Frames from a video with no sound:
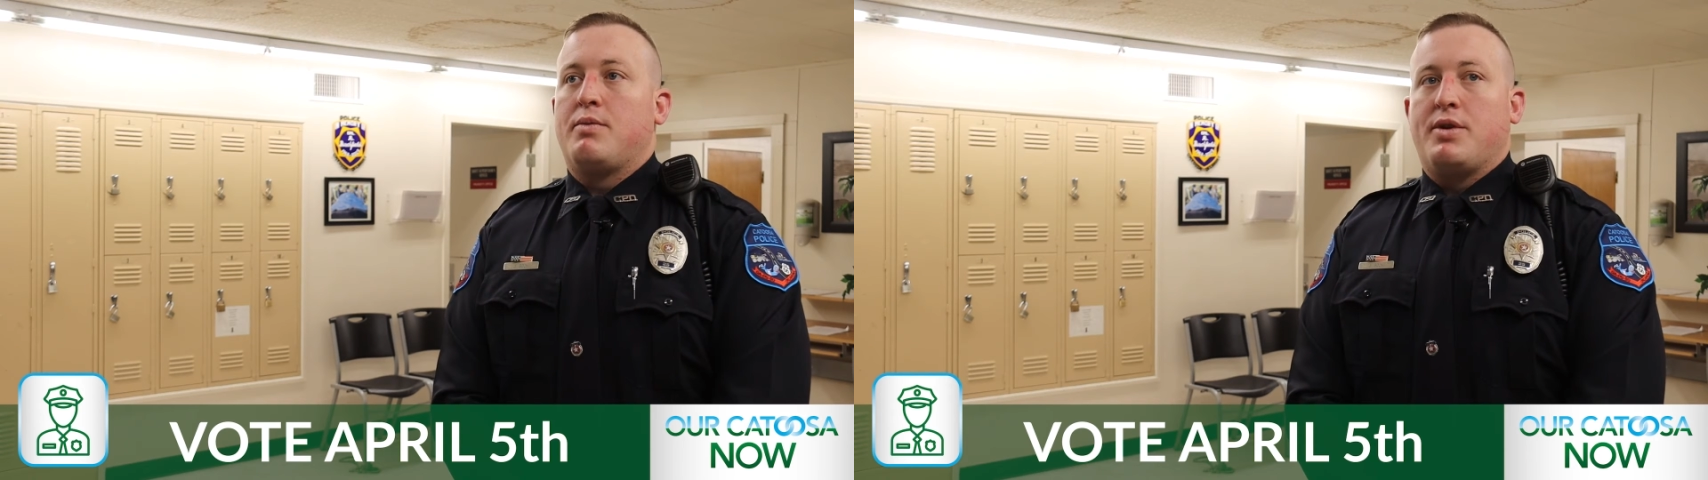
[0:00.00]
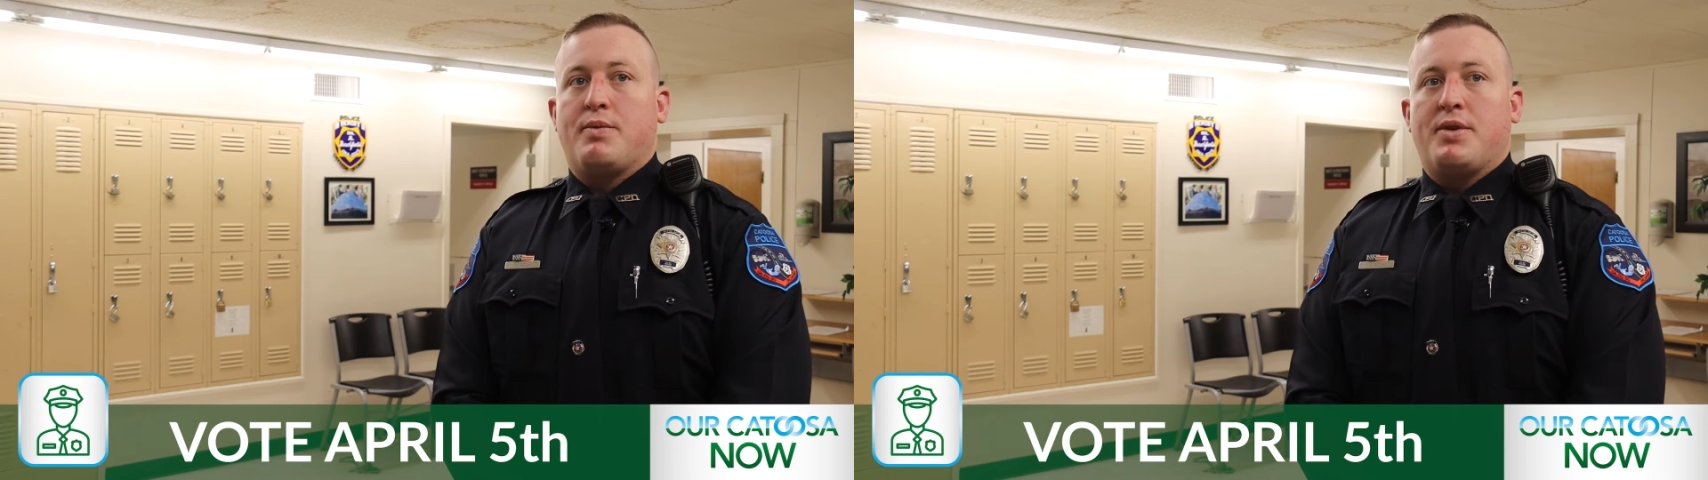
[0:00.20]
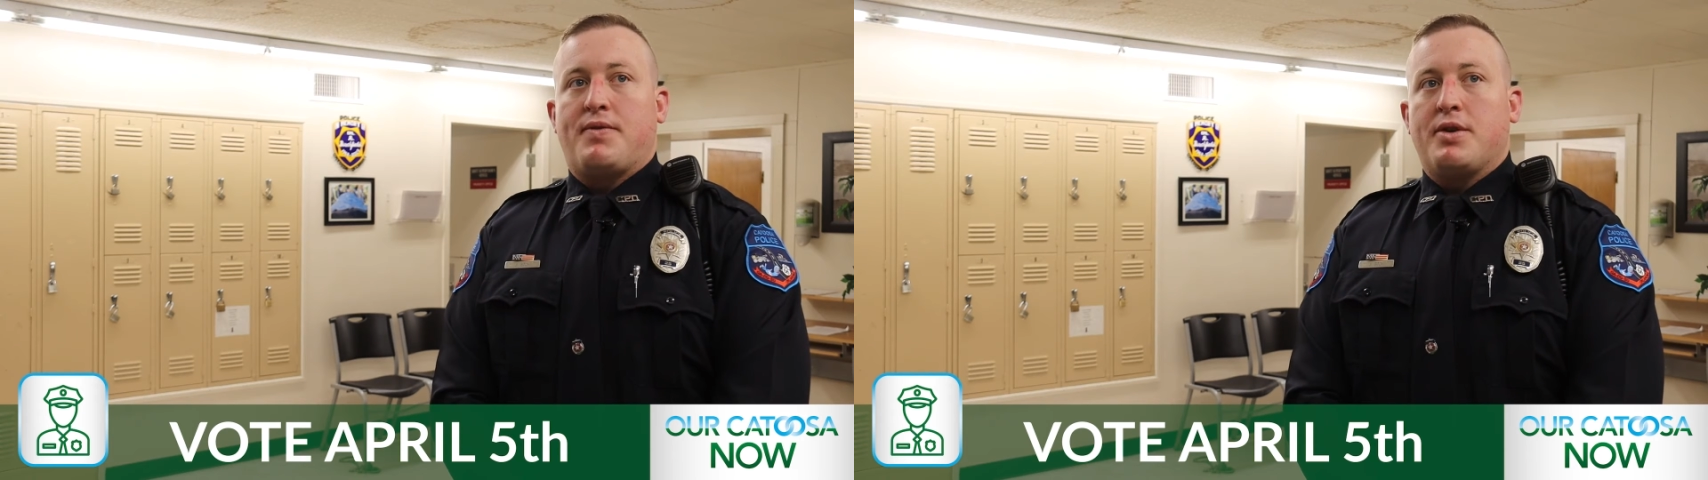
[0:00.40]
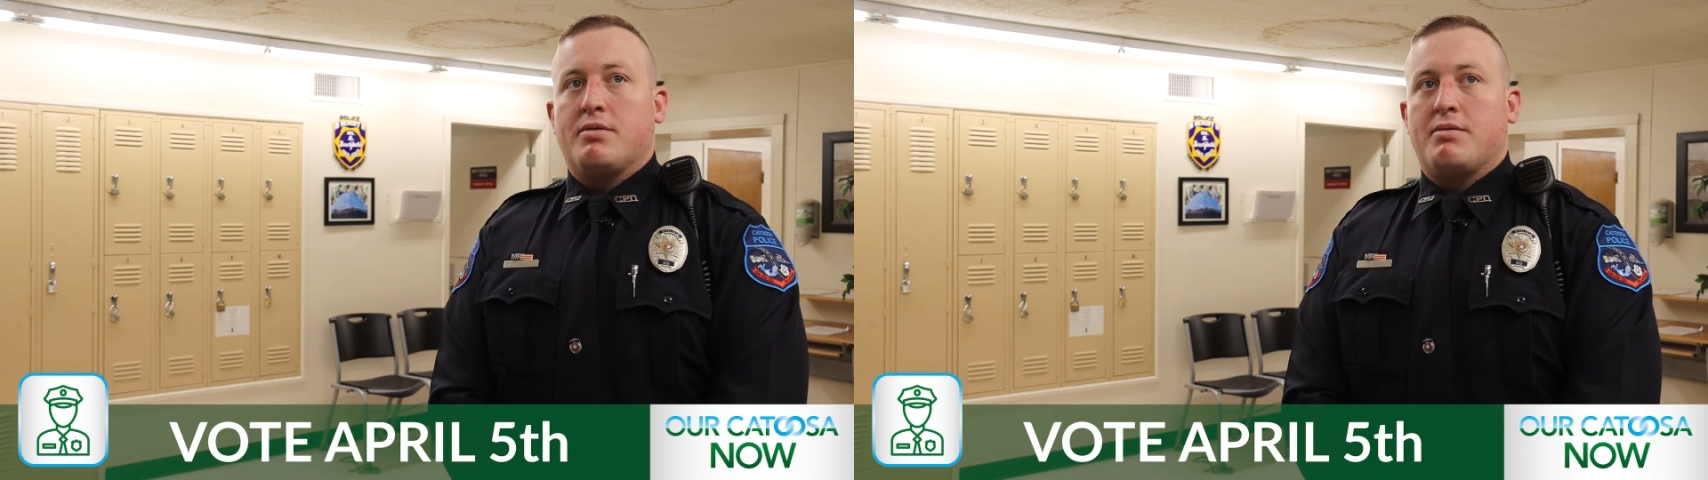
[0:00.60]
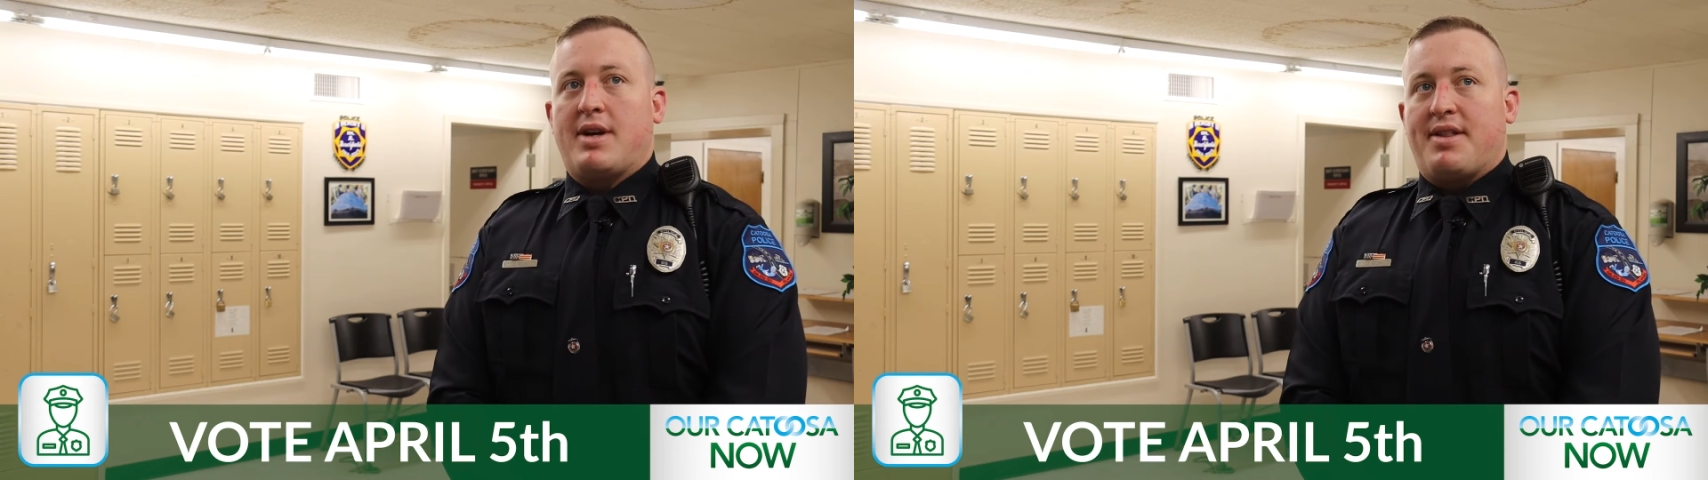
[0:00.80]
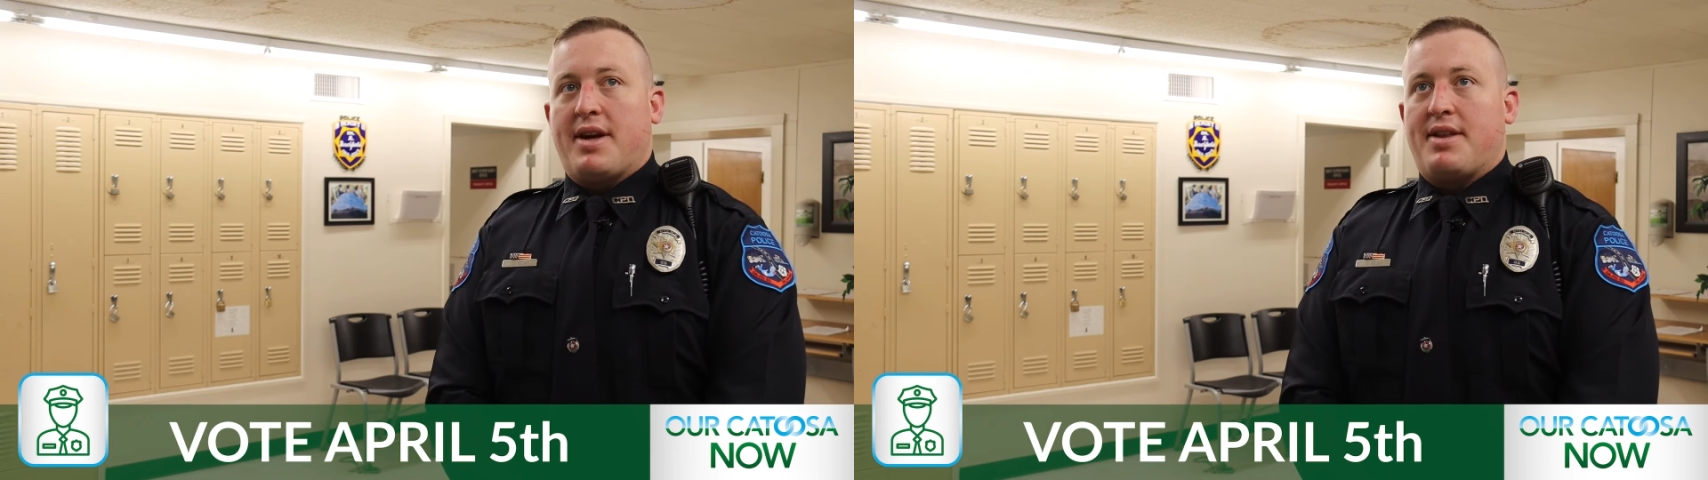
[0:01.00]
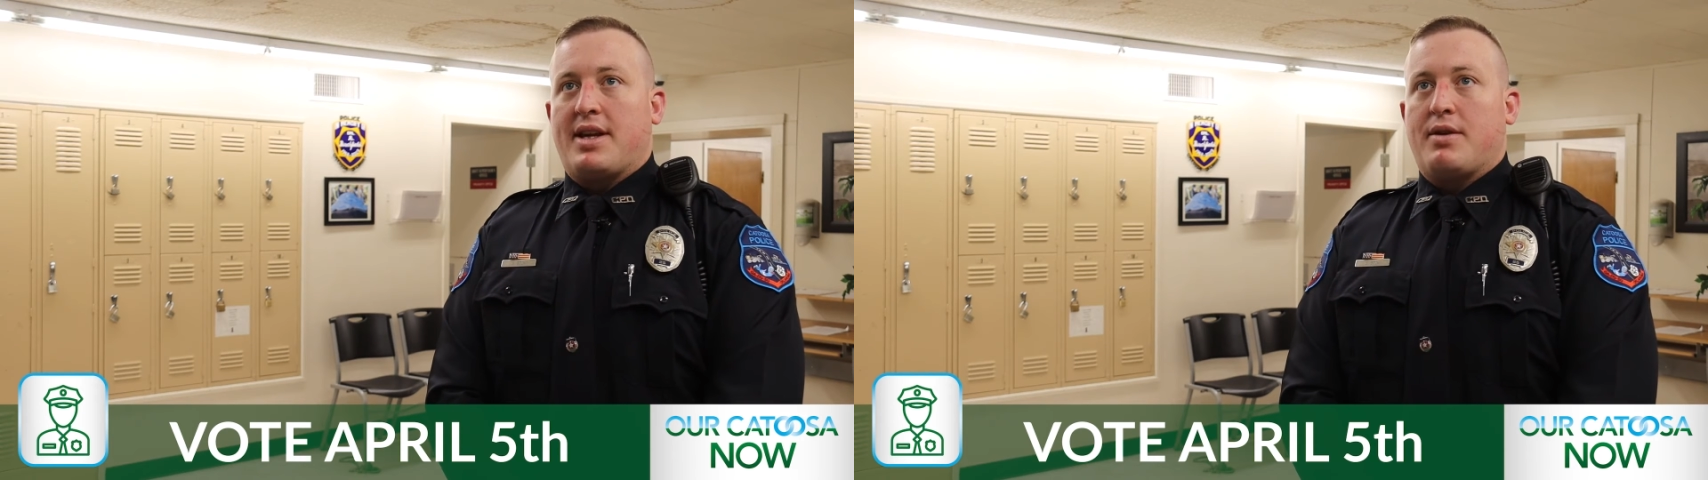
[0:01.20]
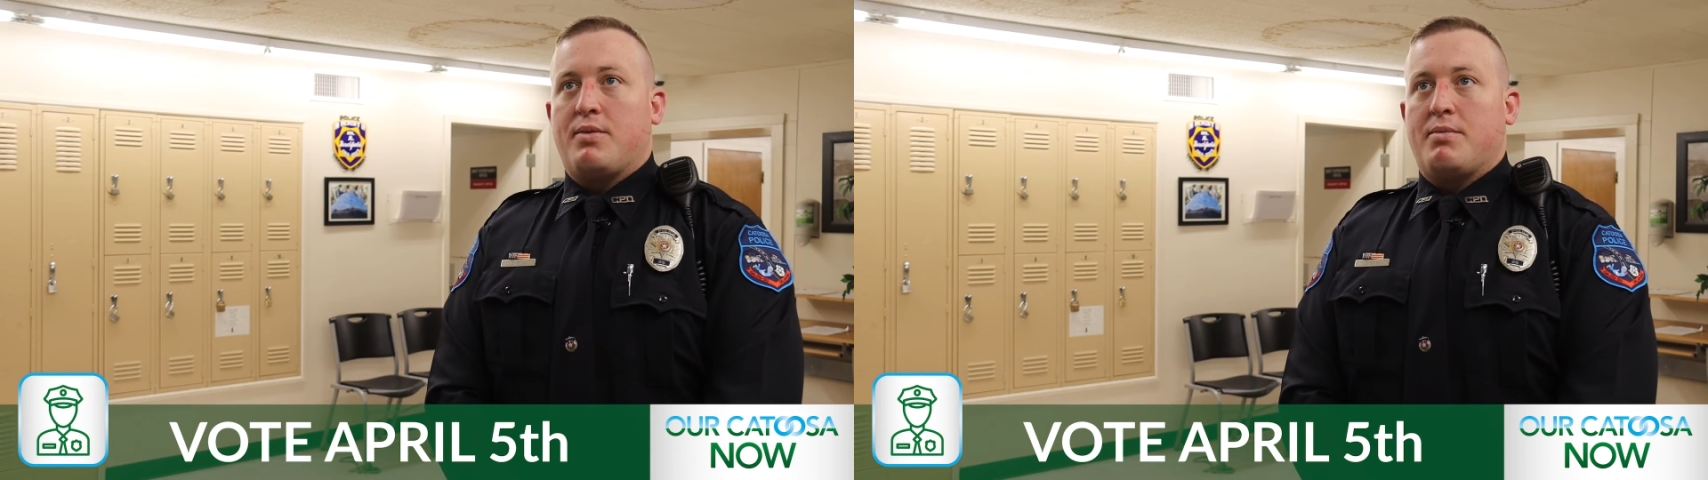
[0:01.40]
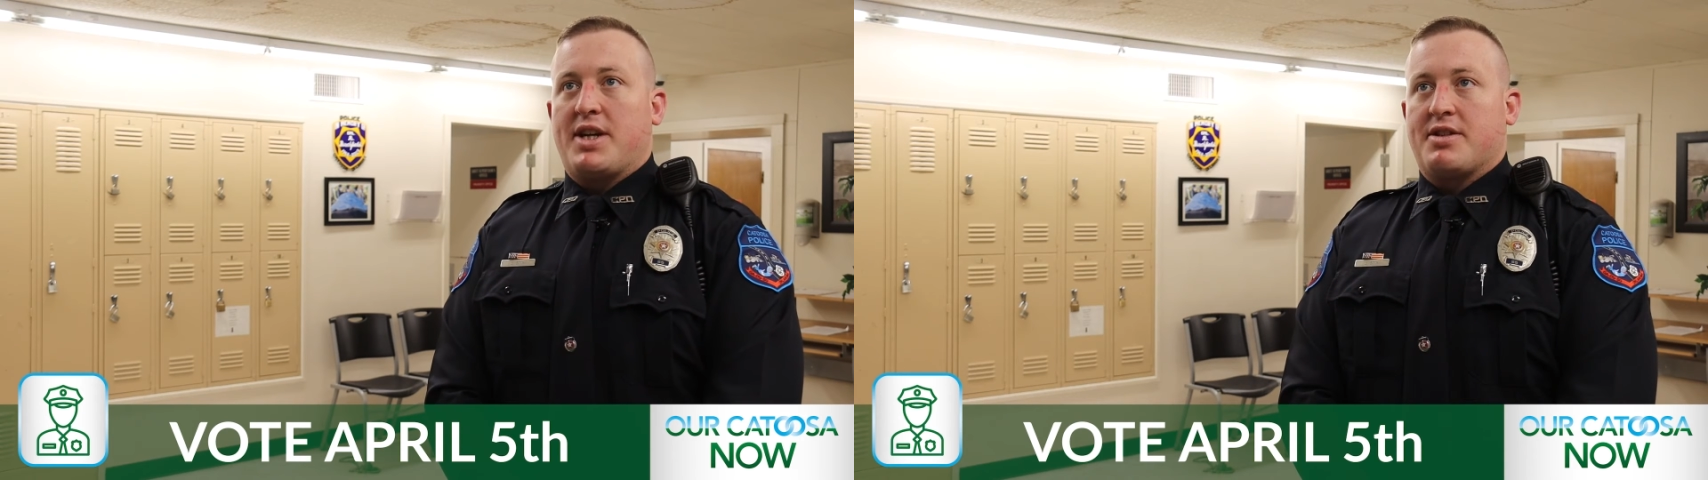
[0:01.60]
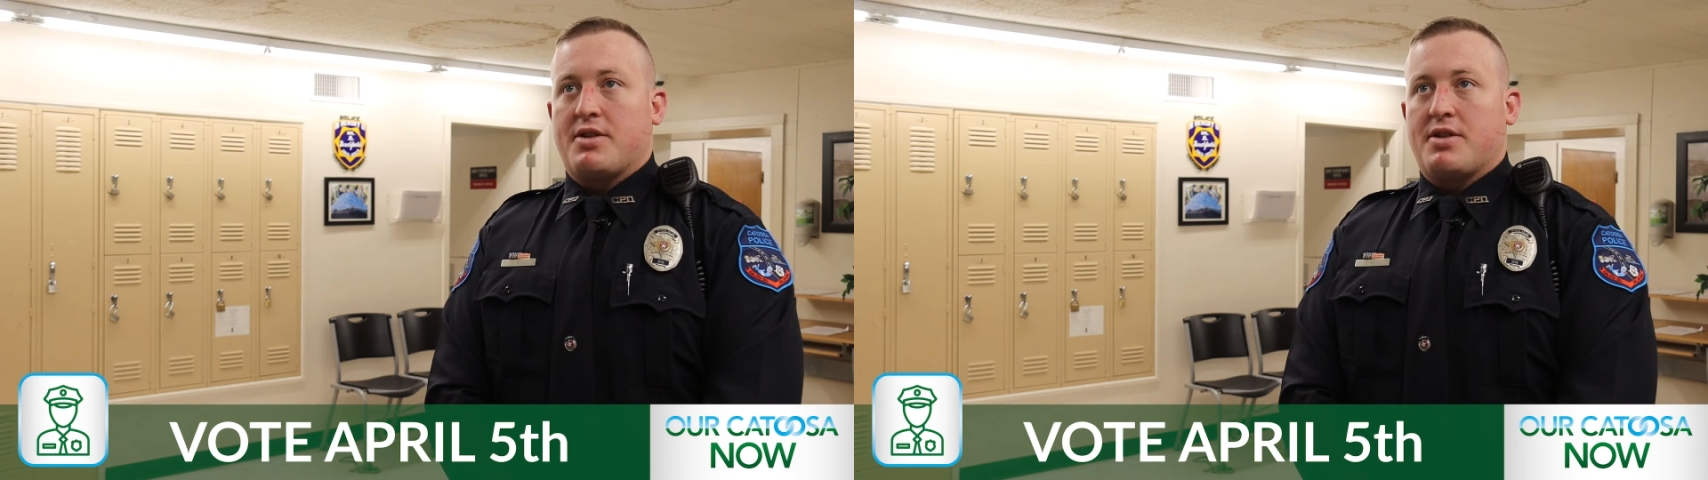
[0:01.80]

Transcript: we'd feel, I think it would make